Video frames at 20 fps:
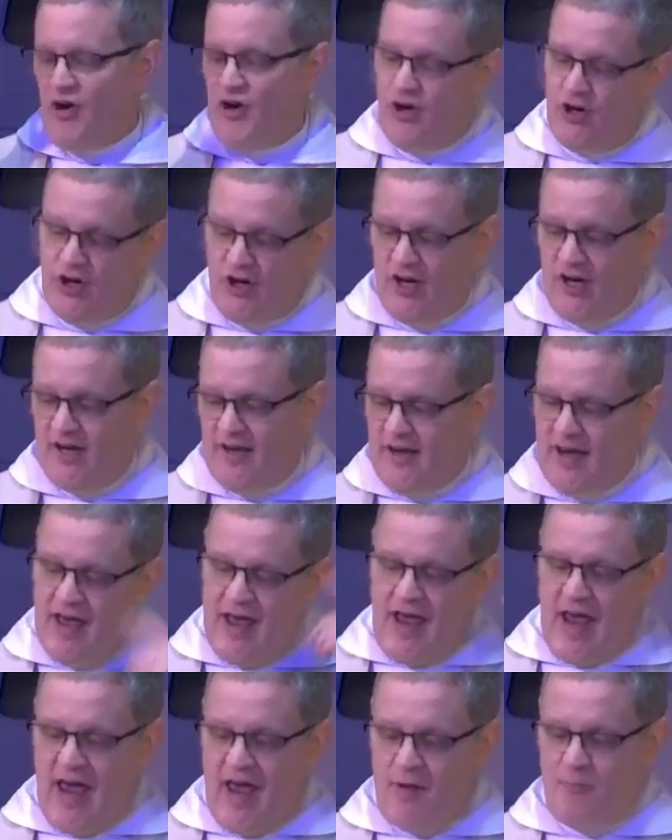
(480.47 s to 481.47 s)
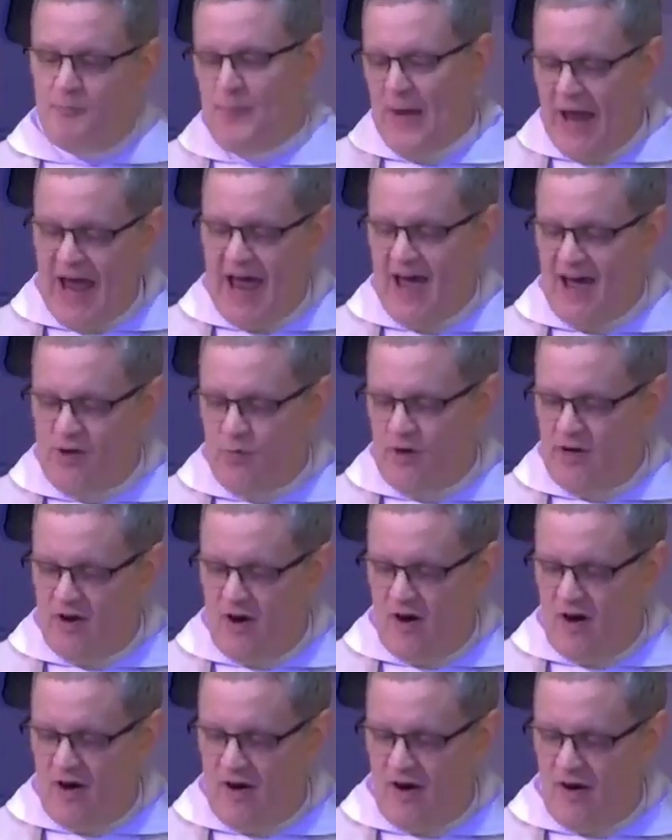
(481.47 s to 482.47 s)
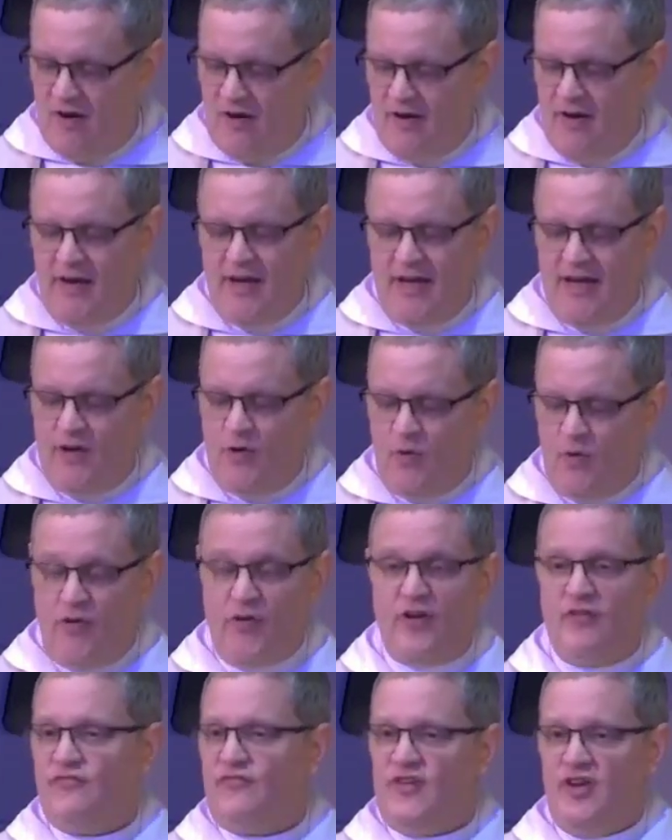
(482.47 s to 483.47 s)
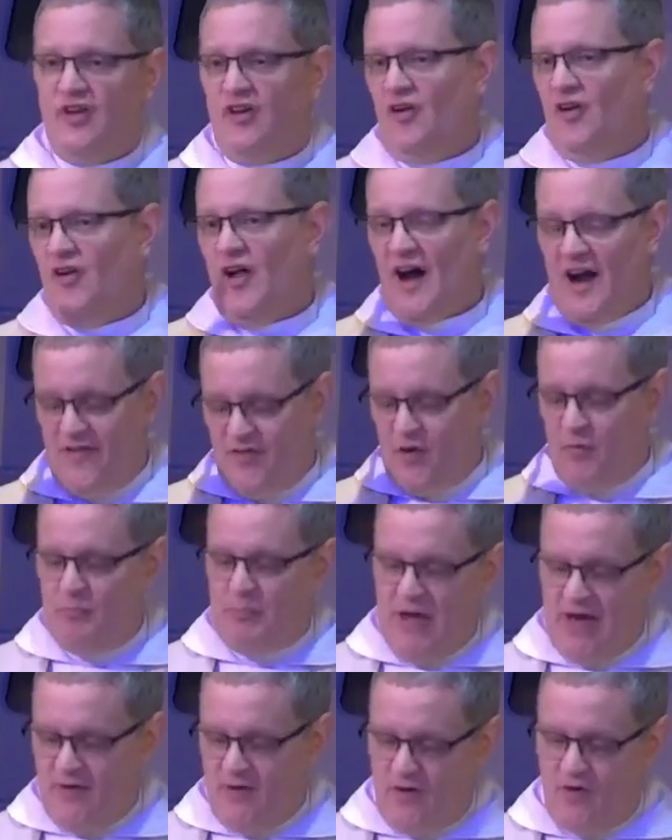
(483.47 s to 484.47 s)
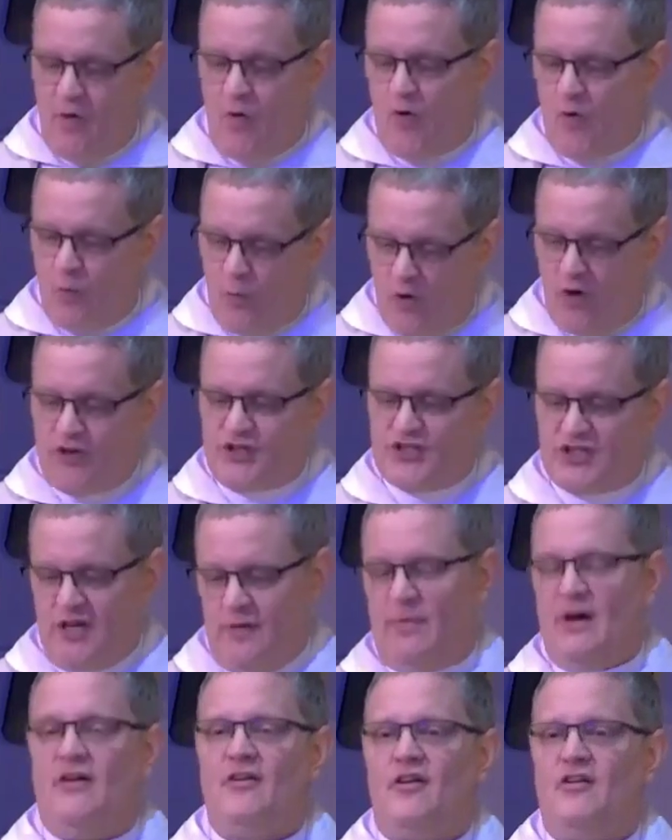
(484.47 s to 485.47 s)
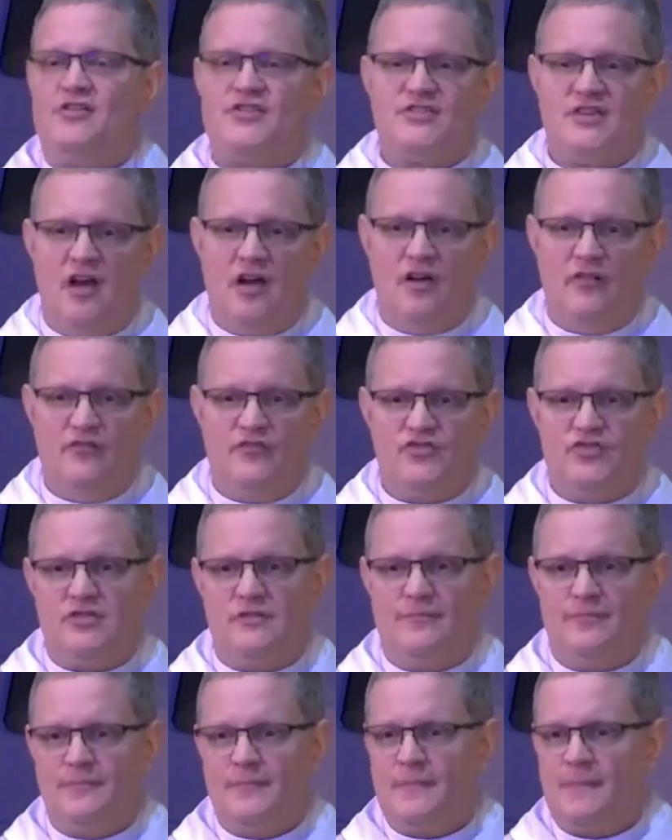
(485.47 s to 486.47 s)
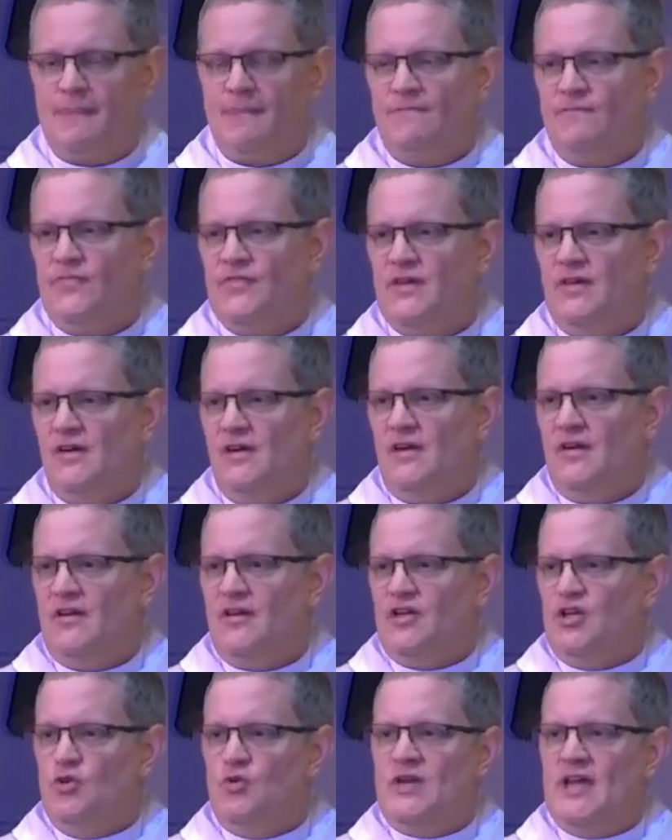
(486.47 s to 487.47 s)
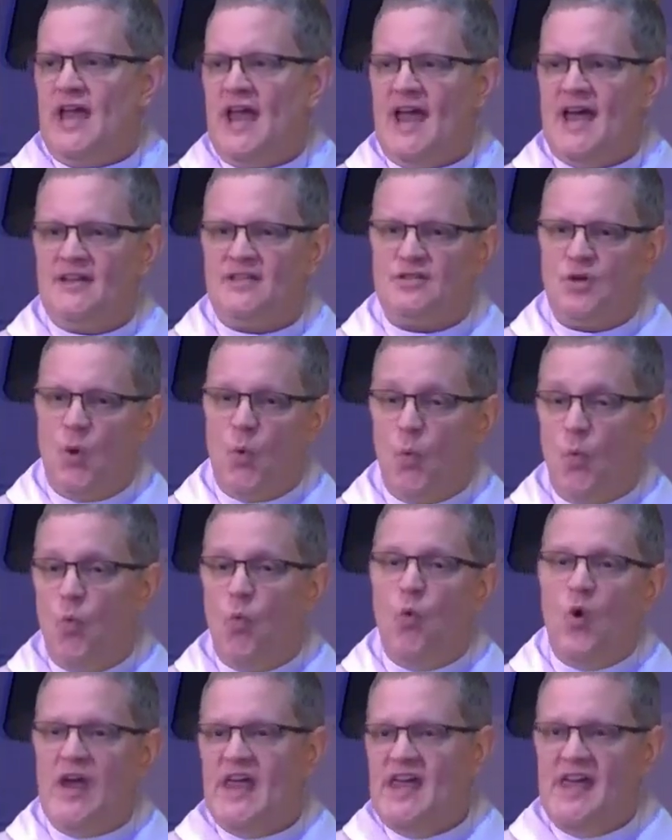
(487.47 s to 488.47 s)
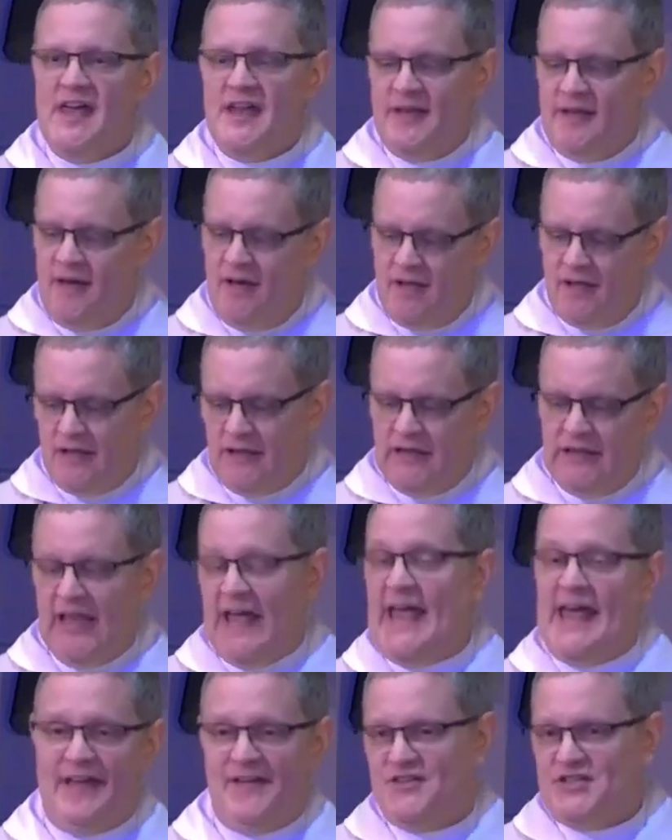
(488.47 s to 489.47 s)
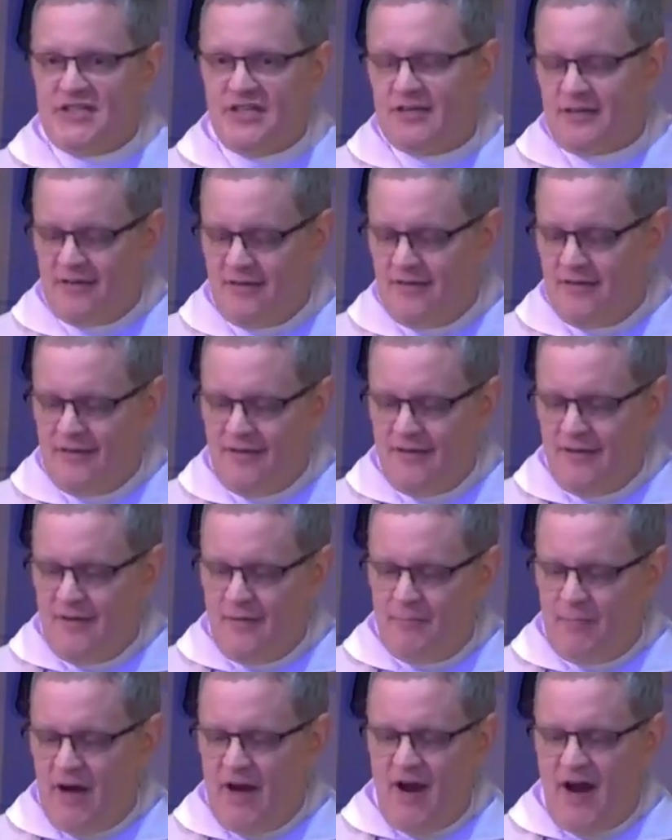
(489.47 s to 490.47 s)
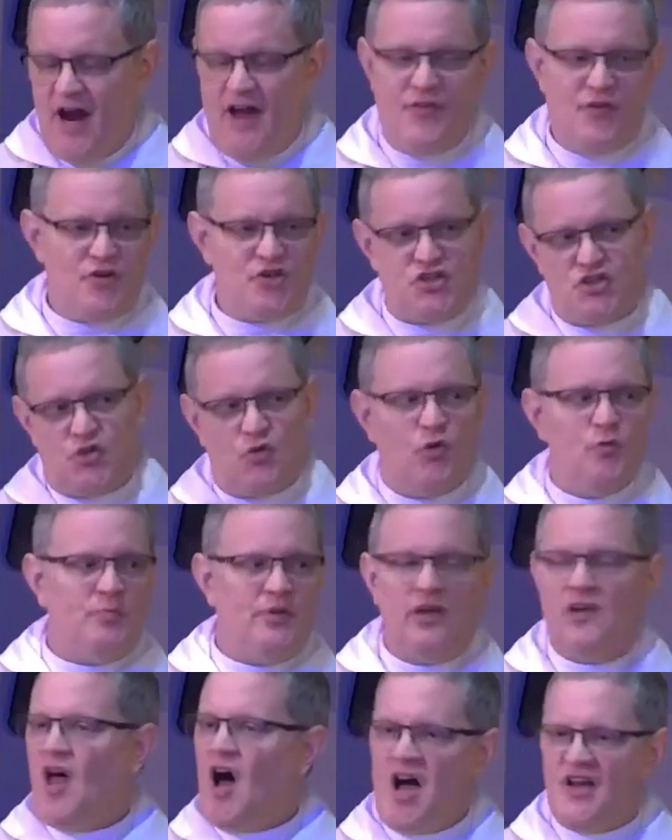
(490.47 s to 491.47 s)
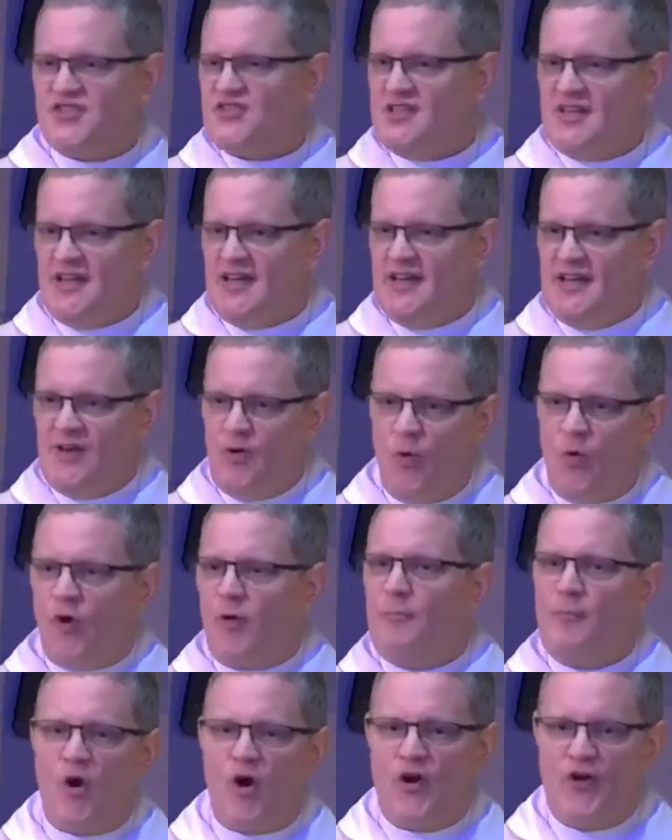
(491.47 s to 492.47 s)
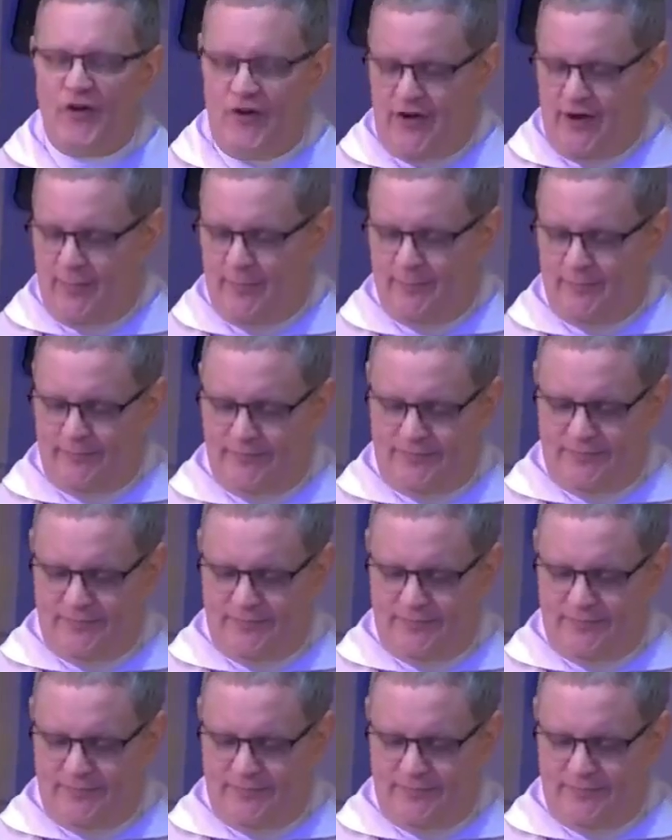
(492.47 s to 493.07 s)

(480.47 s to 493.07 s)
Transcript: good and bad we are in order to feel either better or worse about ourselves. You can't win Lent by either scrupulosity or martyrdom.